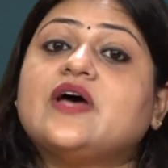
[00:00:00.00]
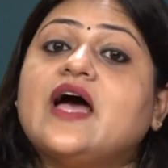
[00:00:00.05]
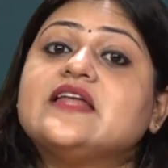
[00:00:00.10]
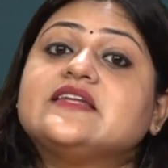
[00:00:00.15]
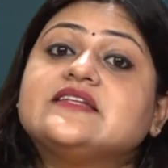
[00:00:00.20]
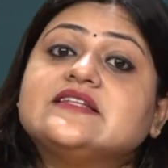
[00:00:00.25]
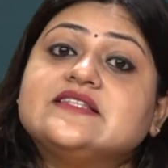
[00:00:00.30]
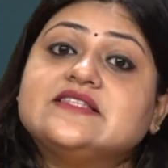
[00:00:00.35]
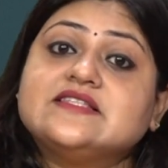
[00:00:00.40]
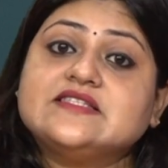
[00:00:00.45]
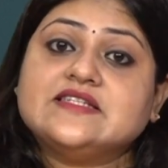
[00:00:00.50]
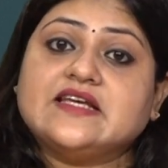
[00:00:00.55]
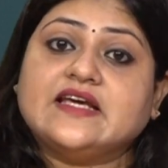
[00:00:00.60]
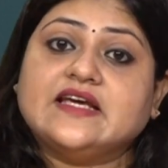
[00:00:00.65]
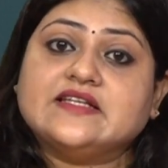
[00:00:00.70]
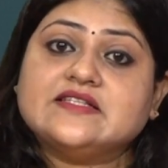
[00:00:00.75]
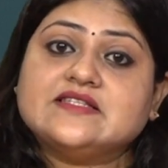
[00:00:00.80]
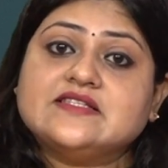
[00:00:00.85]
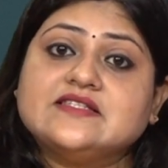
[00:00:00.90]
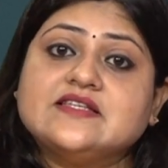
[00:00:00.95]
United
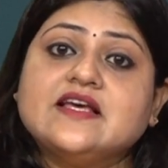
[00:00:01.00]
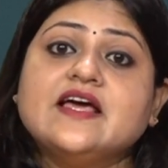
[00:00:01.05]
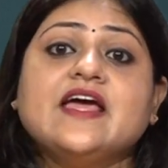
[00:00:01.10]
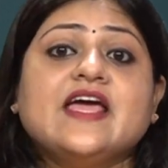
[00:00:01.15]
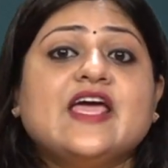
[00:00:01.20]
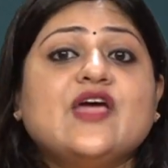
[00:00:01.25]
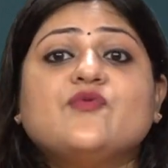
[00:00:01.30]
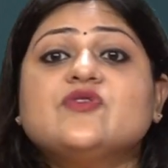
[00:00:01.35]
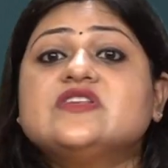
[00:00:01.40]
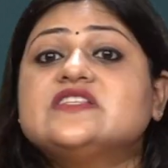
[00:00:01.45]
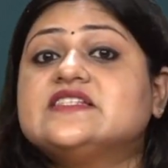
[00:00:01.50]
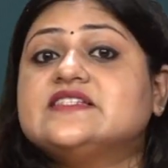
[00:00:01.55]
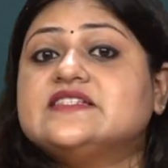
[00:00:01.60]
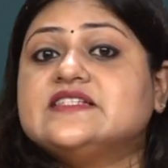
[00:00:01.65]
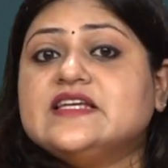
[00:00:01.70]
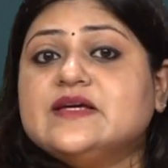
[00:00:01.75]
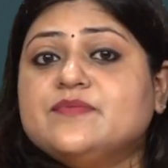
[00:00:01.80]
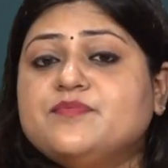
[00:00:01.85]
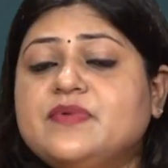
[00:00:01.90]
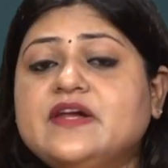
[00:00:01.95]
States, he was
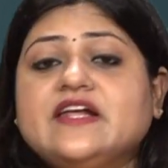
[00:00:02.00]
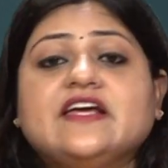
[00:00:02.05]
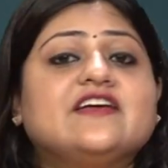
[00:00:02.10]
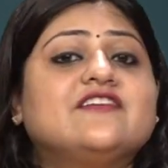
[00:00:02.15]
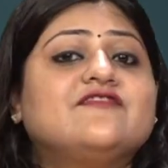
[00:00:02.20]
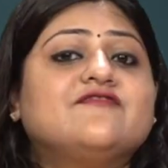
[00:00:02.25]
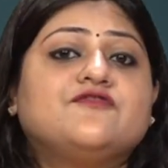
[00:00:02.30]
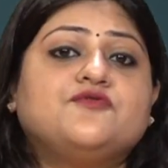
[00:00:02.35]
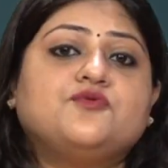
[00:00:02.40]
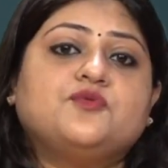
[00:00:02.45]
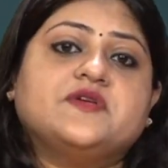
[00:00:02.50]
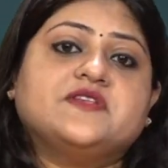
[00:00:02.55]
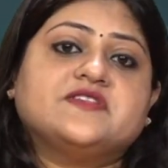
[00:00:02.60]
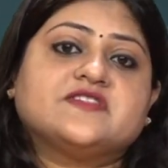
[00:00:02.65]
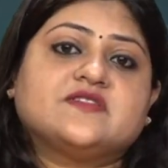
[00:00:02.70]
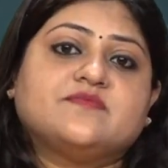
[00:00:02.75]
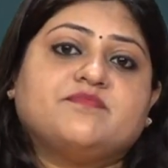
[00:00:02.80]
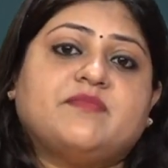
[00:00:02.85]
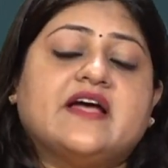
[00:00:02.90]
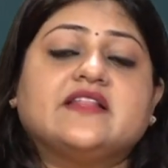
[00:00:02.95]
deeply
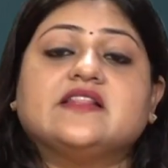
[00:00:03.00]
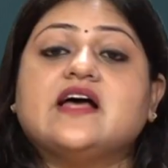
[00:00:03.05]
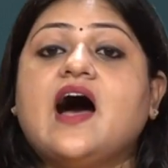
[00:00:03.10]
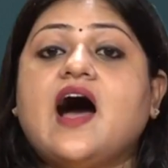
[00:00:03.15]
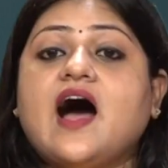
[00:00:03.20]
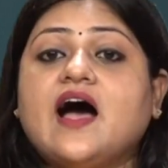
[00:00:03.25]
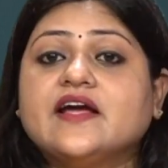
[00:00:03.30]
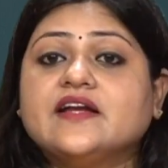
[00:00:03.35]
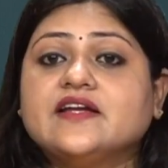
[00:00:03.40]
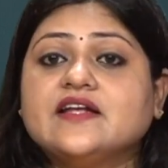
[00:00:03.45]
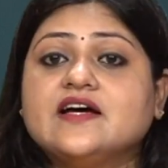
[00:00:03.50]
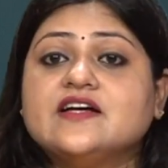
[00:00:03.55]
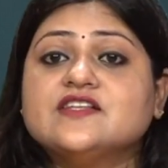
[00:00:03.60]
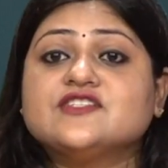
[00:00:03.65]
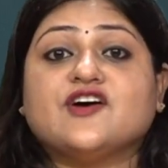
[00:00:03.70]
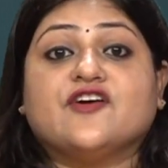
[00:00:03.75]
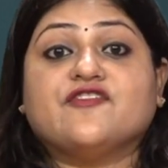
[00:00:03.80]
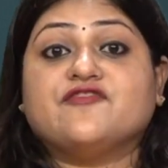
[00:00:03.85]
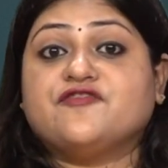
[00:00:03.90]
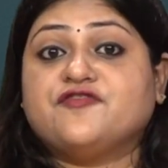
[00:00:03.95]
influenced by the
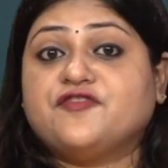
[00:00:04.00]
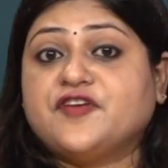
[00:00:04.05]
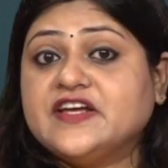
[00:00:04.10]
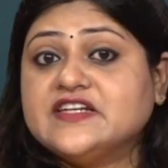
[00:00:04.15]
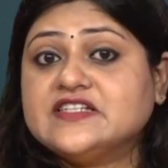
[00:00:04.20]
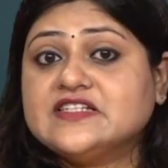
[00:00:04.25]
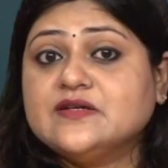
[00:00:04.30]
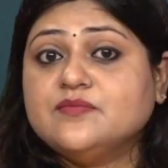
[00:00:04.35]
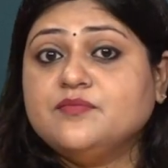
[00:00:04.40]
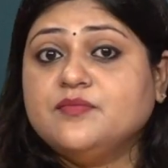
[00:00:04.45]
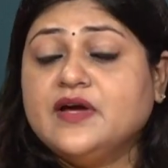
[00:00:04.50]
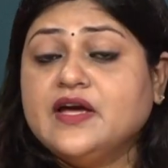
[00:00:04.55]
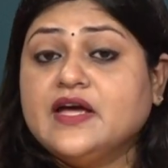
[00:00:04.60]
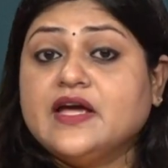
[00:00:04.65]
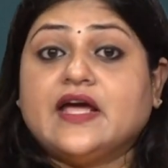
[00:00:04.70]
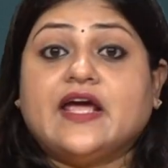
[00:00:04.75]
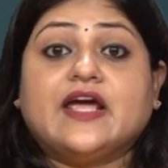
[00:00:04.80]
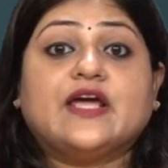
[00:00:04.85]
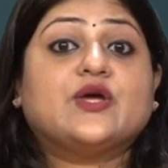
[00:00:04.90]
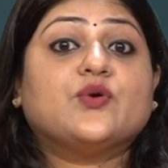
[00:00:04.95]
ideas of freedom,
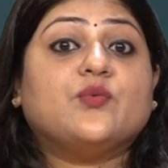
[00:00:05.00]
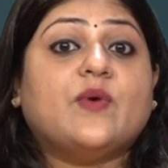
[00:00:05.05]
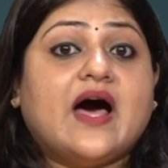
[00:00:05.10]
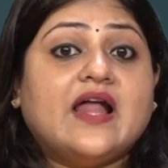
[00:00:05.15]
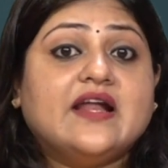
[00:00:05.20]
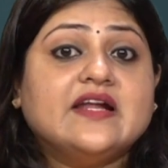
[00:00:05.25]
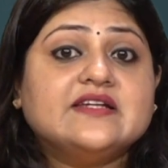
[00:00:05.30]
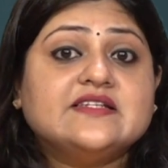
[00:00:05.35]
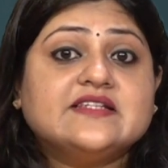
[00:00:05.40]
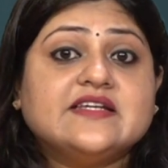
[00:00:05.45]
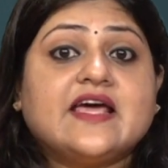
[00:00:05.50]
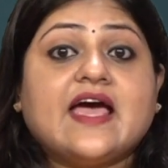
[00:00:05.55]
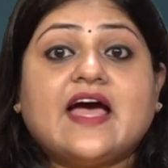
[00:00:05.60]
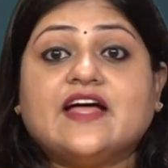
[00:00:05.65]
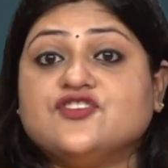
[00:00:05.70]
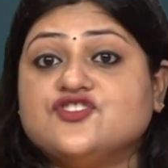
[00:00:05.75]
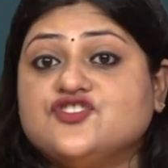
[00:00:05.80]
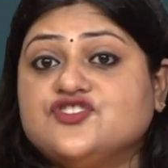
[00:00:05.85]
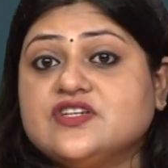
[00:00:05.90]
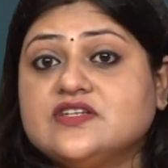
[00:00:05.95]
equality,
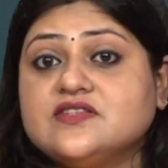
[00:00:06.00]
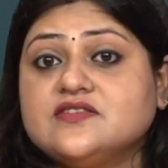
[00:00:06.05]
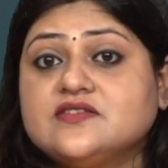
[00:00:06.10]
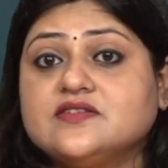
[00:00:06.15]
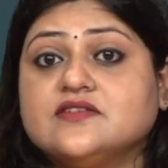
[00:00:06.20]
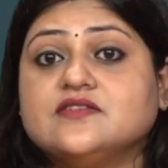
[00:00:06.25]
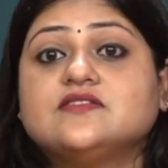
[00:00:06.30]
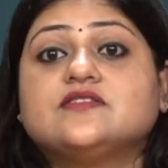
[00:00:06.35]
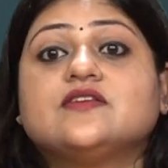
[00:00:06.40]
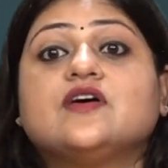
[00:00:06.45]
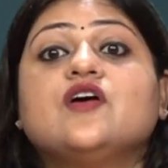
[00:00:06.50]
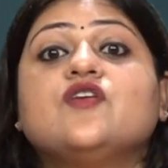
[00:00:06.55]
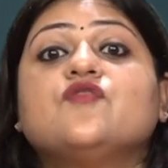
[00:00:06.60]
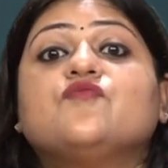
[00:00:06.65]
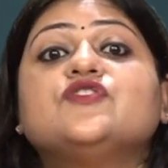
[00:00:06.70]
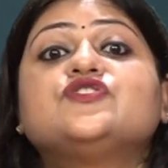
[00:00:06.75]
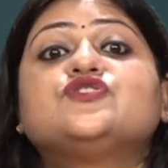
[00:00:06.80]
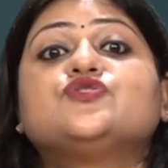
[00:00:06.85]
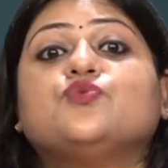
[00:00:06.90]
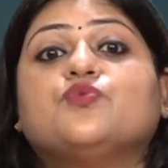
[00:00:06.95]
and justice,
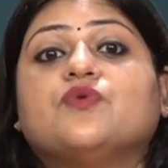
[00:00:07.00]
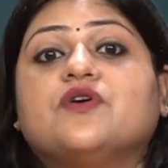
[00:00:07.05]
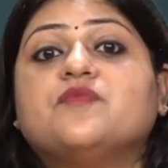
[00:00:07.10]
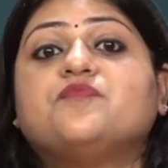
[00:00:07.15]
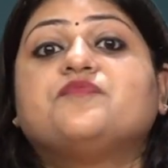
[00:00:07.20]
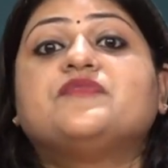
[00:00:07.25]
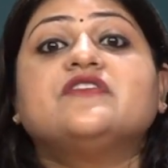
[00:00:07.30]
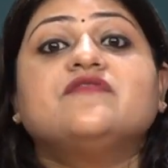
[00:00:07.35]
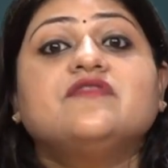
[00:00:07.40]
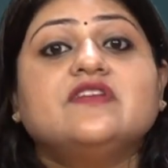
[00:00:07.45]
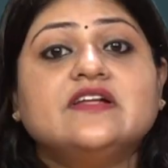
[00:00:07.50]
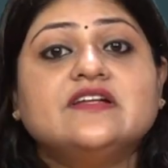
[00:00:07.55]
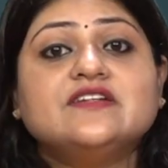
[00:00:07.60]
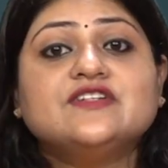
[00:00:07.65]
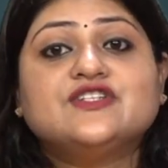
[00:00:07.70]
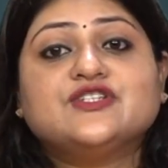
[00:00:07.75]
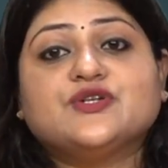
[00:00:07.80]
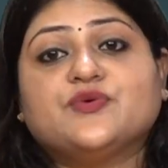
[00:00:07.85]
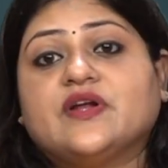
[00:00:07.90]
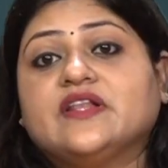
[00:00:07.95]
which were
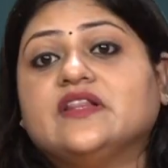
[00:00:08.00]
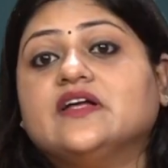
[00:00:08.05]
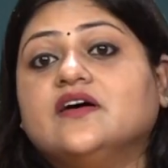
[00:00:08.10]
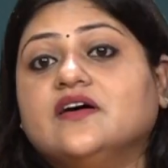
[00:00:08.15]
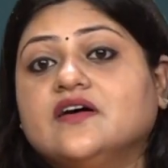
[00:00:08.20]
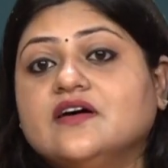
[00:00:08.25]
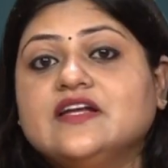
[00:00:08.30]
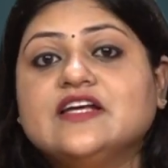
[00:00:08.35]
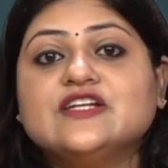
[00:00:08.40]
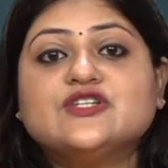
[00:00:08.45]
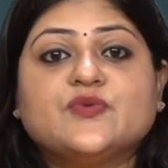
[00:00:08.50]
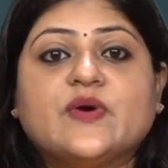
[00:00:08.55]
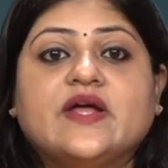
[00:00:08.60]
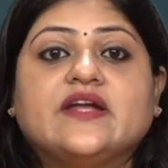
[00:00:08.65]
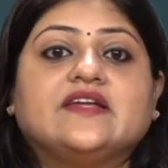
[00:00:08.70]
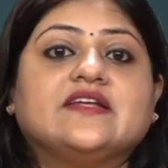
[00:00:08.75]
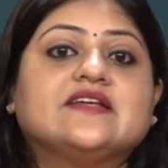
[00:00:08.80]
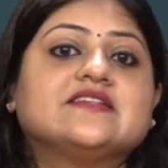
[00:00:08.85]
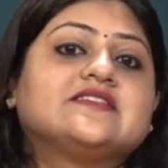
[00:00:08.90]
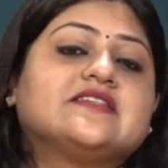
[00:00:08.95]
prevalent during the early
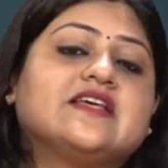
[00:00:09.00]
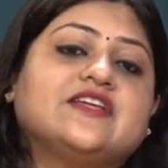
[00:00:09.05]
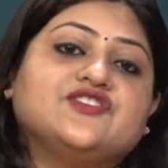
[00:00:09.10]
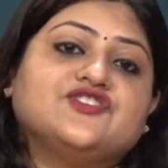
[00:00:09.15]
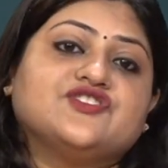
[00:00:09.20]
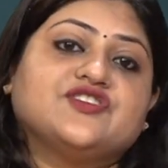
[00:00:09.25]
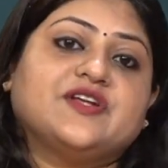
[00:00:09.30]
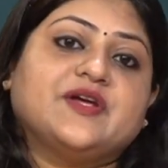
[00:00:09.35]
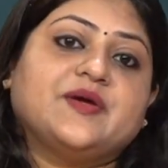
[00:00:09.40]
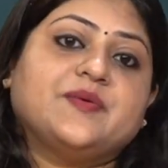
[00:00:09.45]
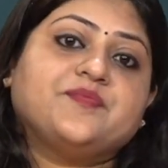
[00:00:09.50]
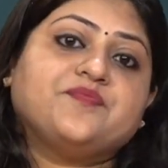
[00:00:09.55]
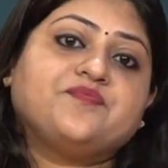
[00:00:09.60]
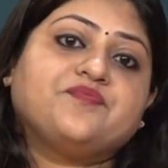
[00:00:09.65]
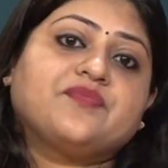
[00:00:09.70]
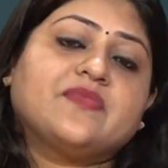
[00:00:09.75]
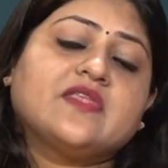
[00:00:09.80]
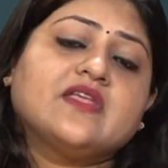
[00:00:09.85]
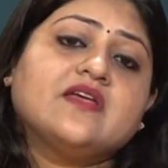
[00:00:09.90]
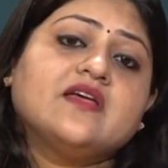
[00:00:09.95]
20th century.
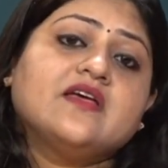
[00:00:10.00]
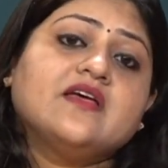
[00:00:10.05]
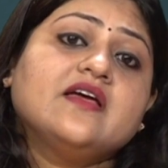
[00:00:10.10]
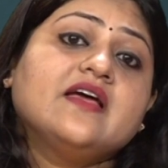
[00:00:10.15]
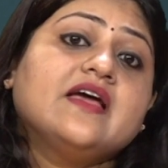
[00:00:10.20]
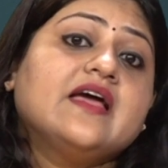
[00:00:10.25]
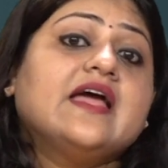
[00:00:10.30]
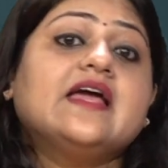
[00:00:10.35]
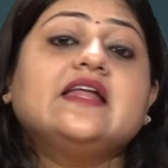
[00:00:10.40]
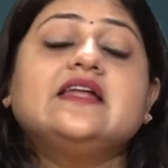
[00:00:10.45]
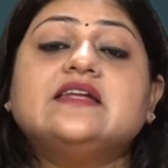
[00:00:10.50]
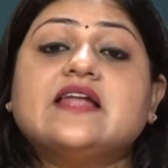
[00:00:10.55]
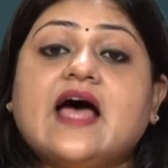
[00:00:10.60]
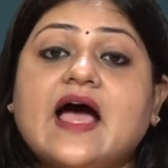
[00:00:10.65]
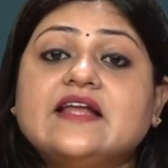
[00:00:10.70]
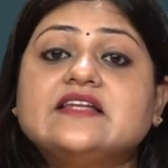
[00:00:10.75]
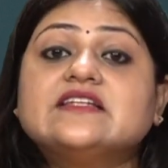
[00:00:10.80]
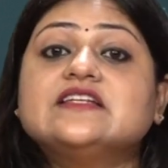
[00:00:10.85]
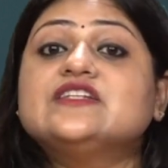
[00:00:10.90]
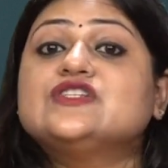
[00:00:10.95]
In
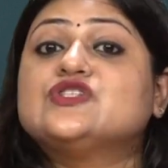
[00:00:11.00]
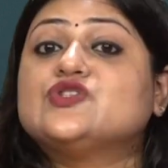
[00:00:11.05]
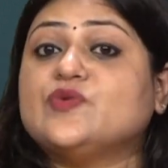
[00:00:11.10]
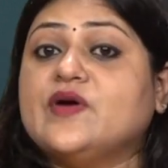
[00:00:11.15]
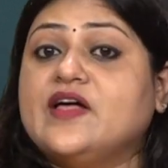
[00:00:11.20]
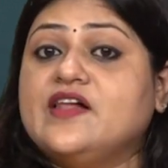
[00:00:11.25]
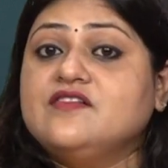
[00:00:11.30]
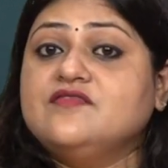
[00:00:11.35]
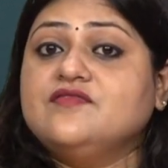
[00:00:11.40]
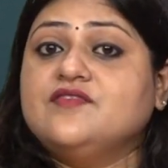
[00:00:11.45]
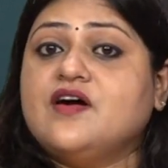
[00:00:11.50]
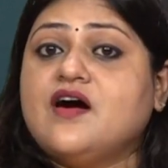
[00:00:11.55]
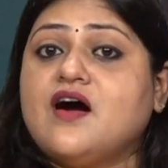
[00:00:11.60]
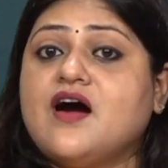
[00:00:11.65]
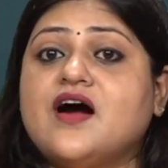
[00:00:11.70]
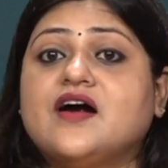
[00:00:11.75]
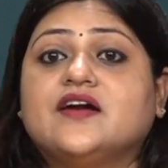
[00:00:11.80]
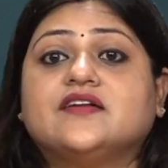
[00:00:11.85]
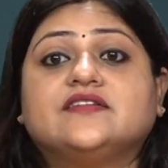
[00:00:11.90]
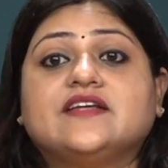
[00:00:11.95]
1912,
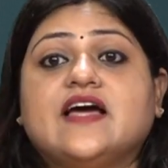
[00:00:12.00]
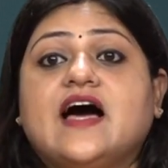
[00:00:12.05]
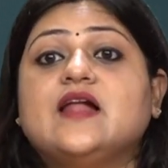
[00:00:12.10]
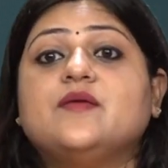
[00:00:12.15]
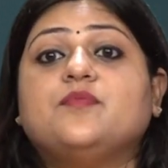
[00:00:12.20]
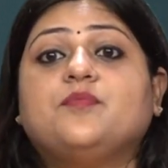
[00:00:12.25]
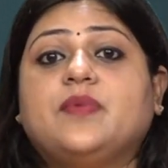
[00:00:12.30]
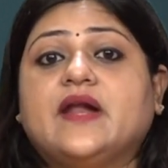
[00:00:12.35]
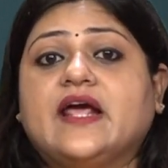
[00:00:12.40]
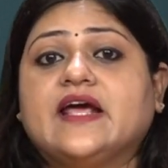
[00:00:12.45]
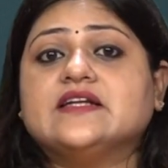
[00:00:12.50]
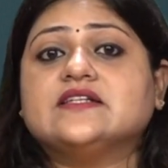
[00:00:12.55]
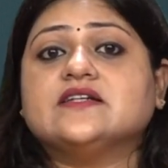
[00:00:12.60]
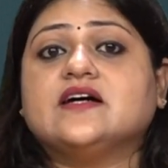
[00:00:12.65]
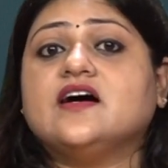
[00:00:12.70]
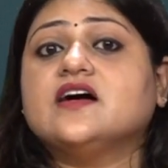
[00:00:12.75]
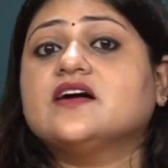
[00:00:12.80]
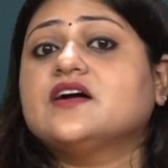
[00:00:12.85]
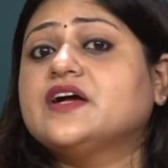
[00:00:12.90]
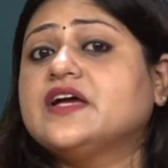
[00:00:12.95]
Hardayal played
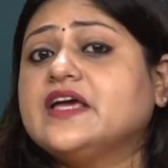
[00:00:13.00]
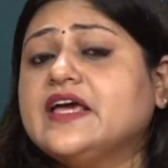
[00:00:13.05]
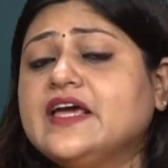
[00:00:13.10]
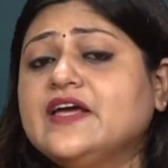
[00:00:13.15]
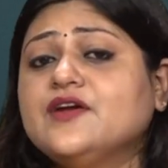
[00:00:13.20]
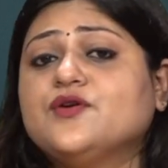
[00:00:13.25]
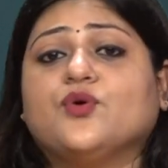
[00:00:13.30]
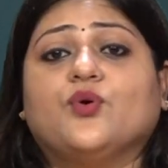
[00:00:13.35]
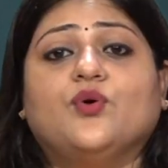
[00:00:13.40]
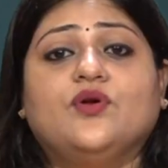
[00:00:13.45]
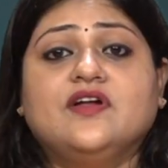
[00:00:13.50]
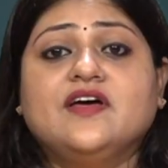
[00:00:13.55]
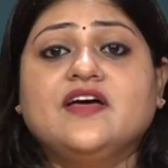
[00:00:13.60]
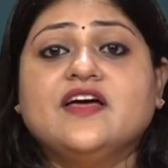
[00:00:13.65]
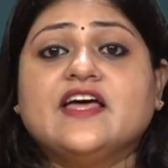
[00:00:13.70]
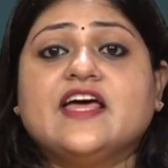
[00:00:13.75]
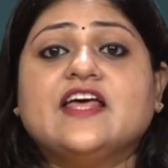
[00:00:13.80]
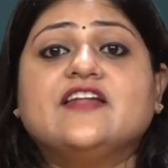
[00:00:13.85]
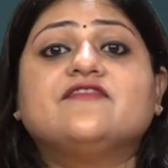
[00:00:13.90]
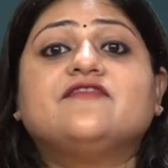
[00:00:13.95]
a key role
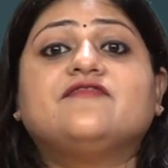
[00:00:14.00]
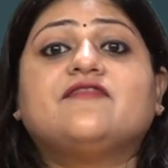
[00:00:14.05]
in